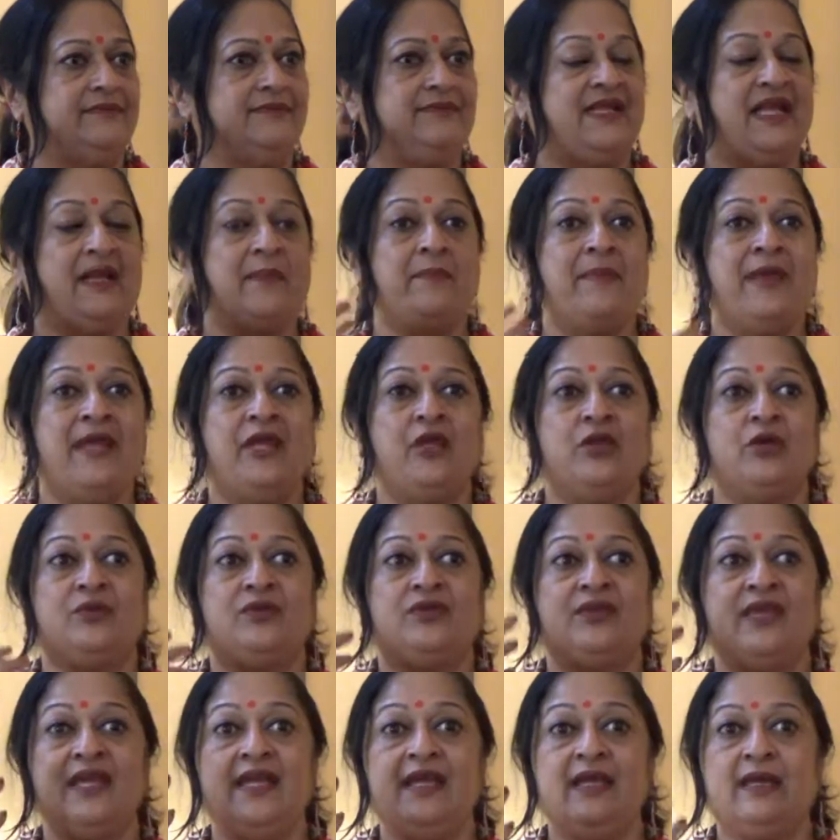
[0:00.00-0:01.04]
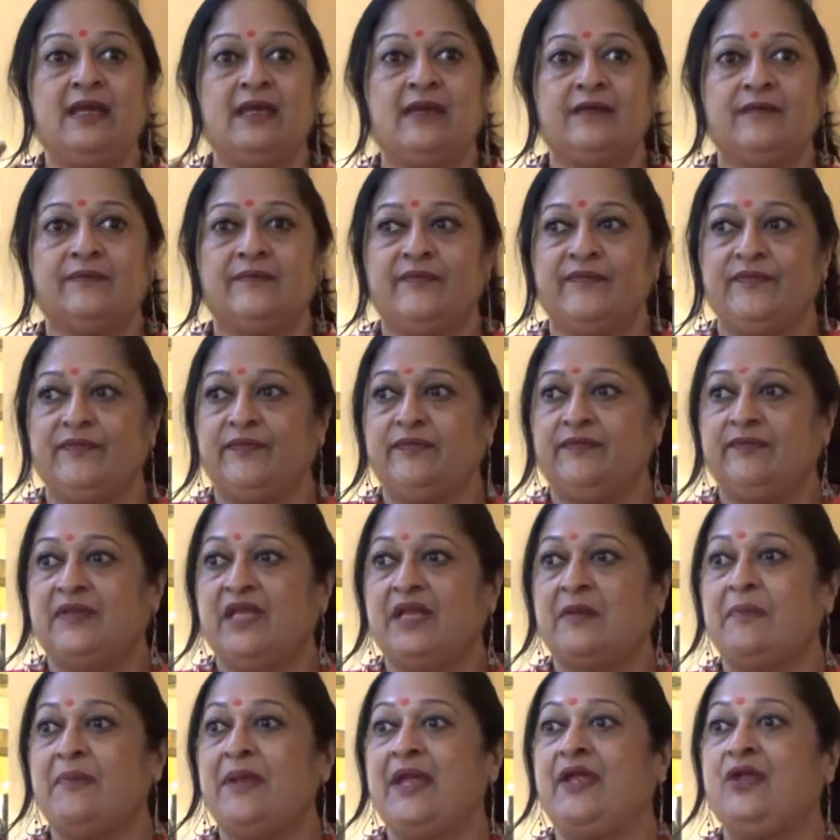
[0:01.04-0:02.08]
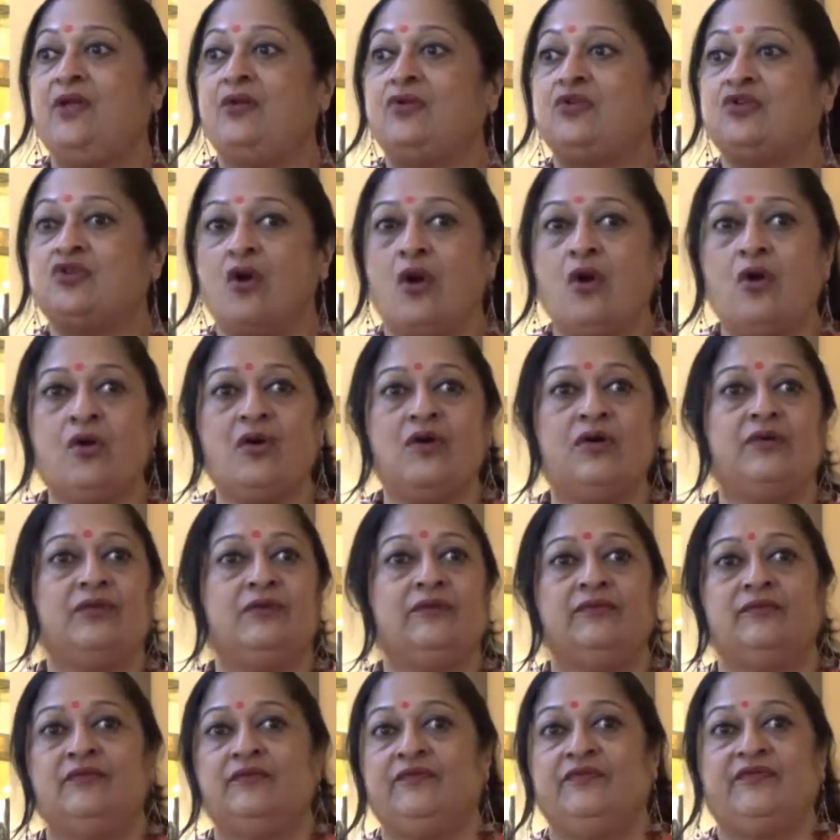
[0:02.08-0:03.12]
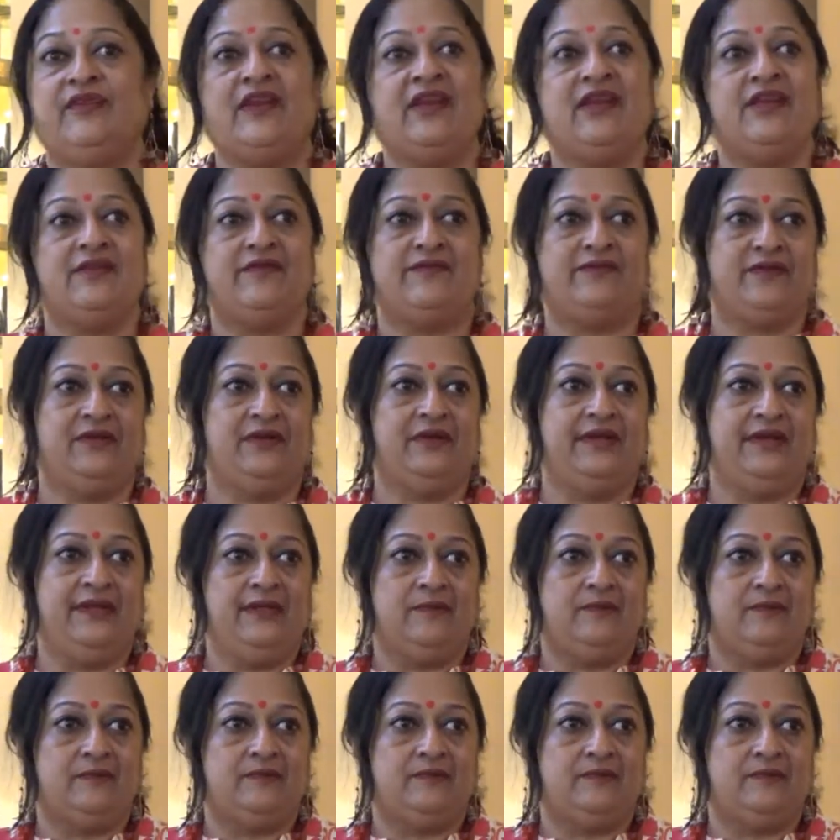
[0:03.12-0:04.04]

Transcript: that make you think, that make you talk very differently.